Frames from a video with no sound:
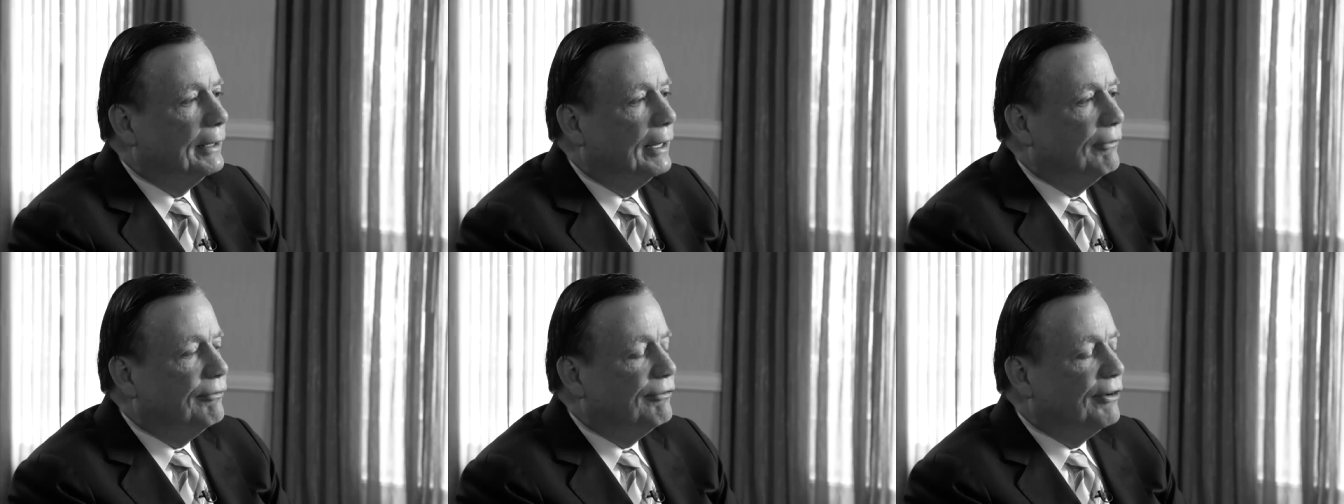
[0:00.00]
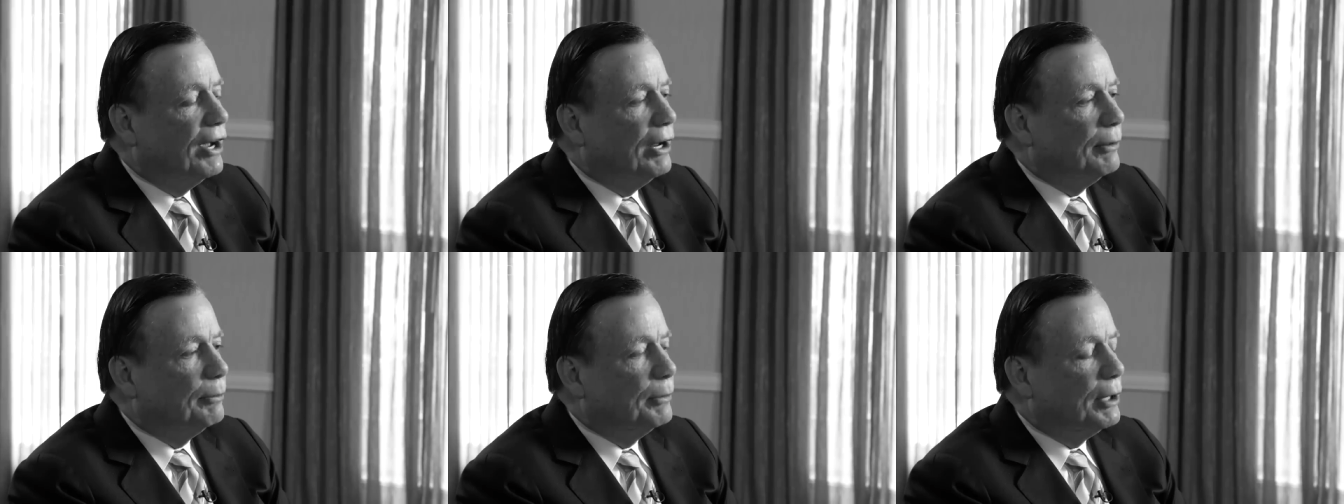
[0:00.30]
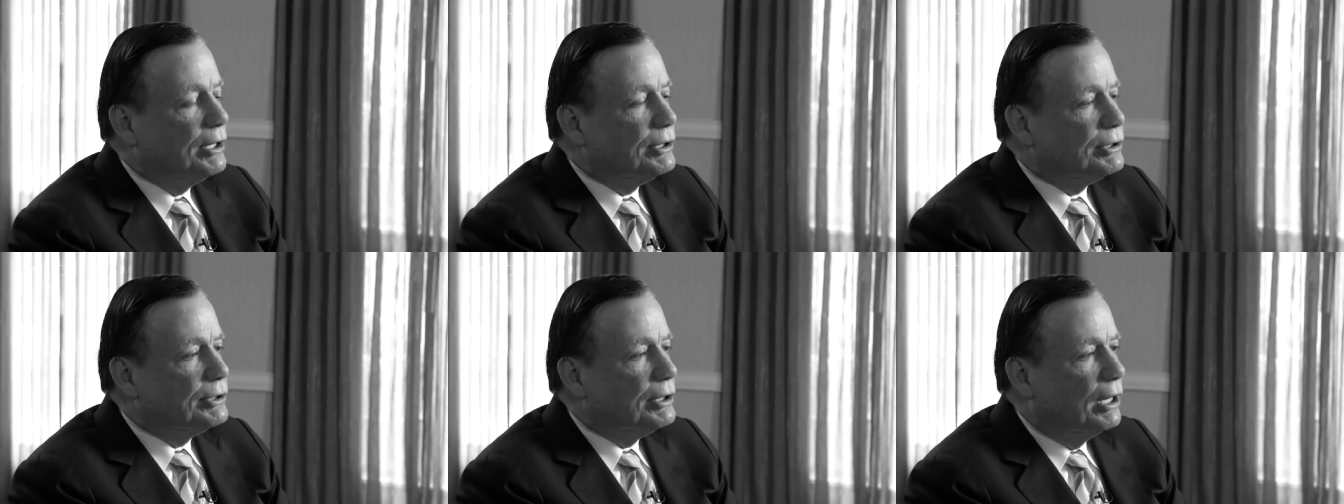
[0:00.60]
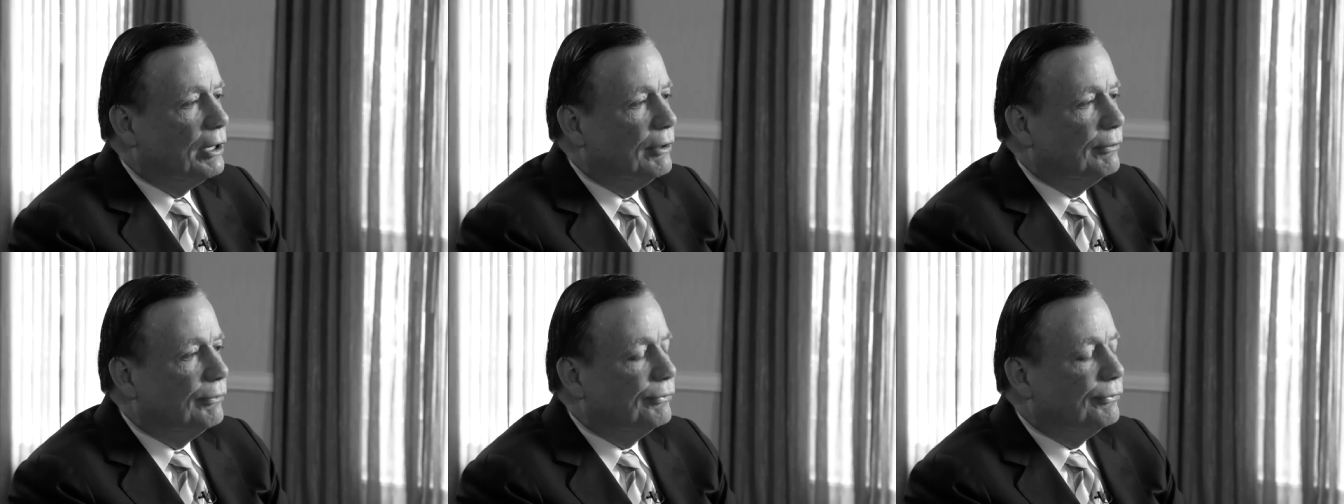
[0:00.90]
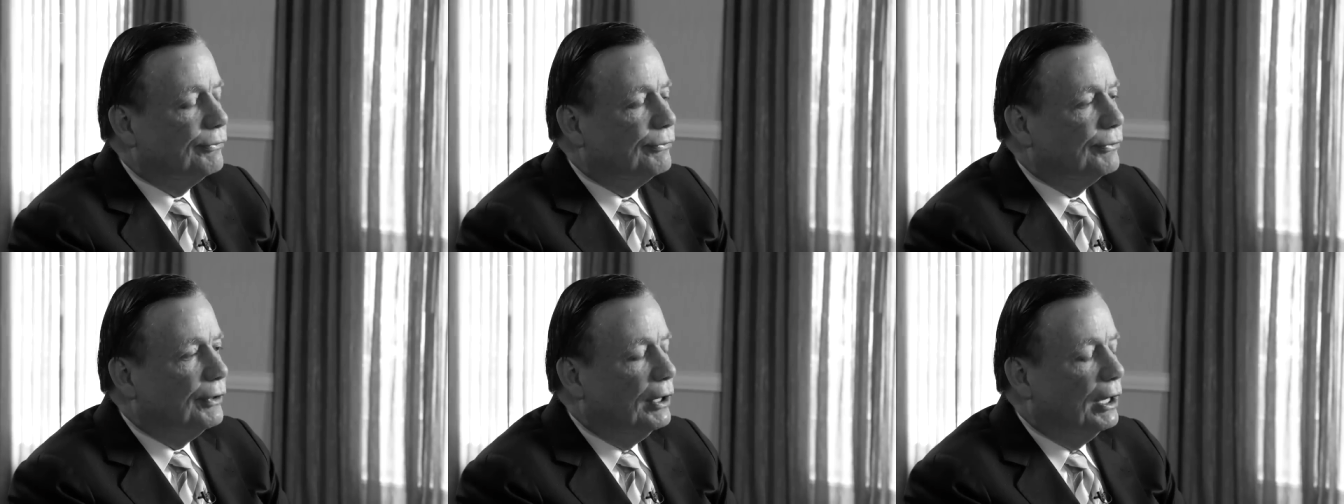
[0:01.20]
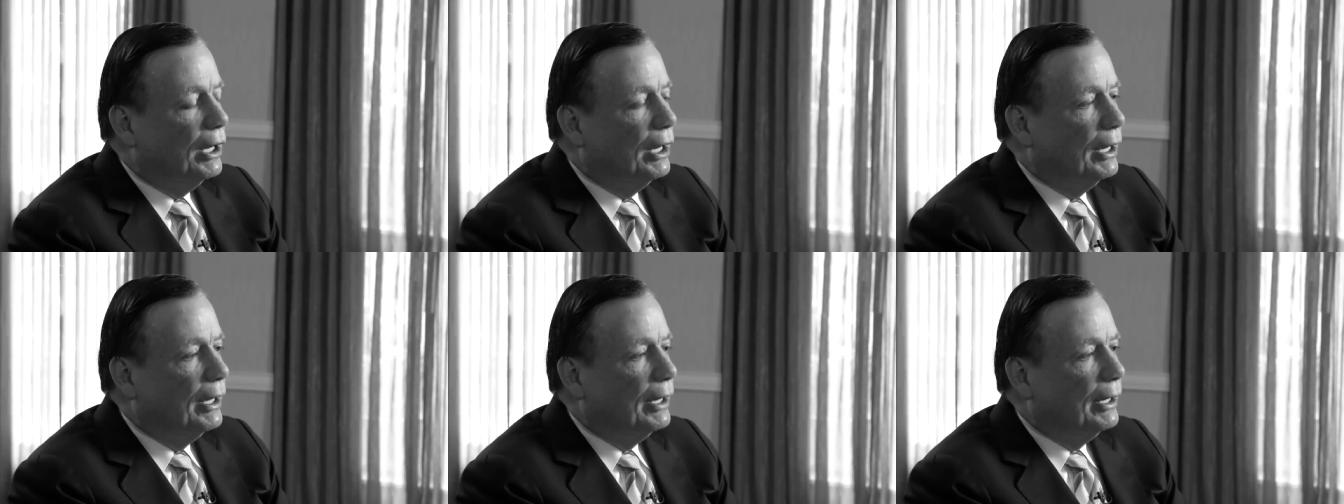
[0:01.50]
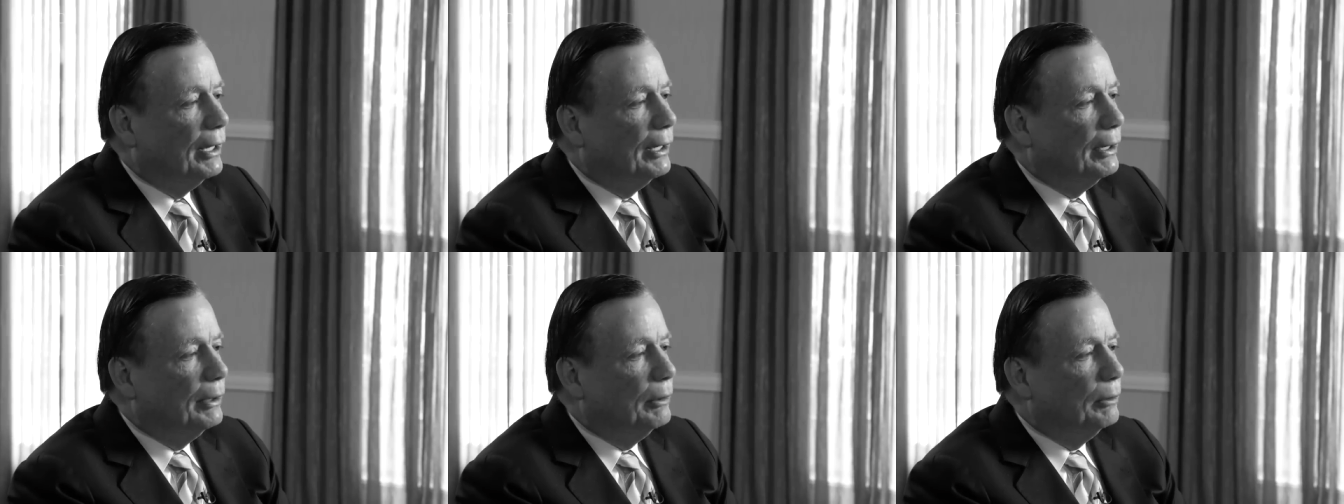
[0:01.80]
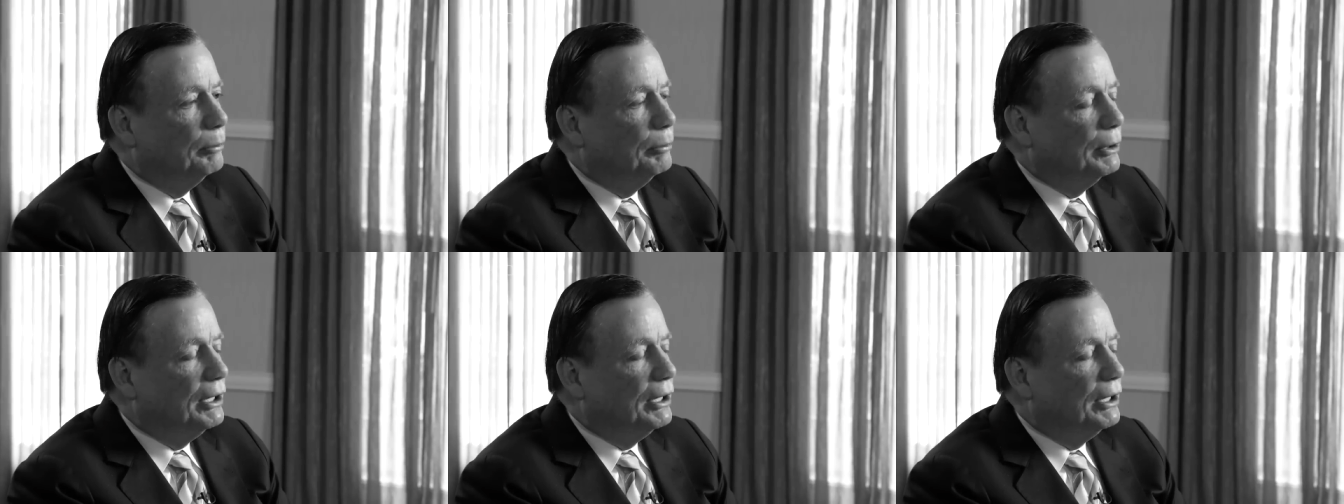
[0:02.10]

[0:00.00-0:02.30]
I found myself uh,